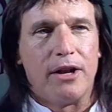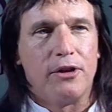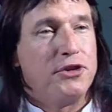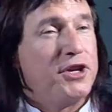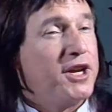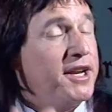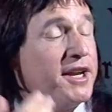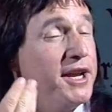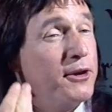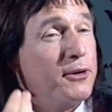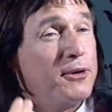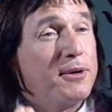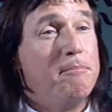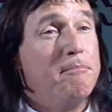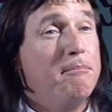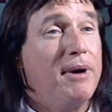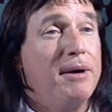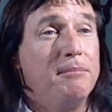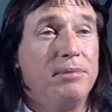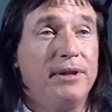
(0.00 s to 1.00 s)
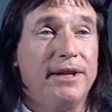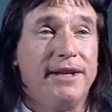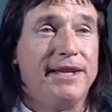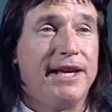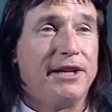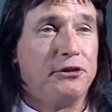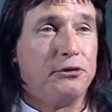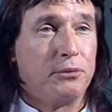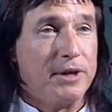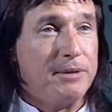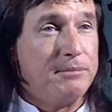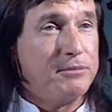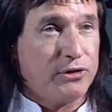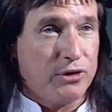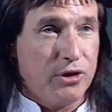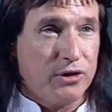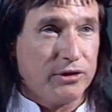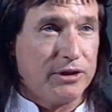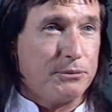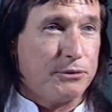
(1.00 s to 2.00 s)
She could hear him mumbling that dream
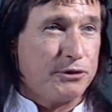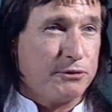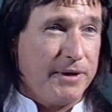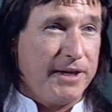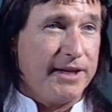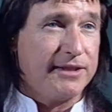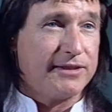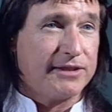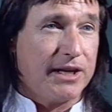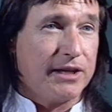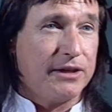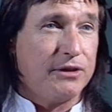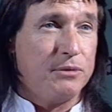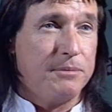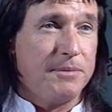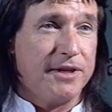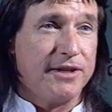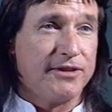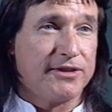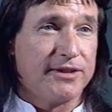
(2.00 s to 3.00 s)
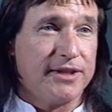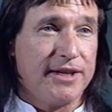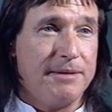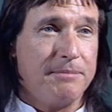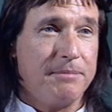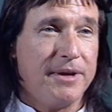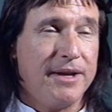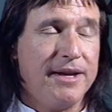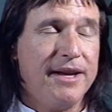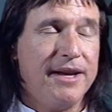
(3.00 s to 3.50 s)
song that was being sung to him in his sleep.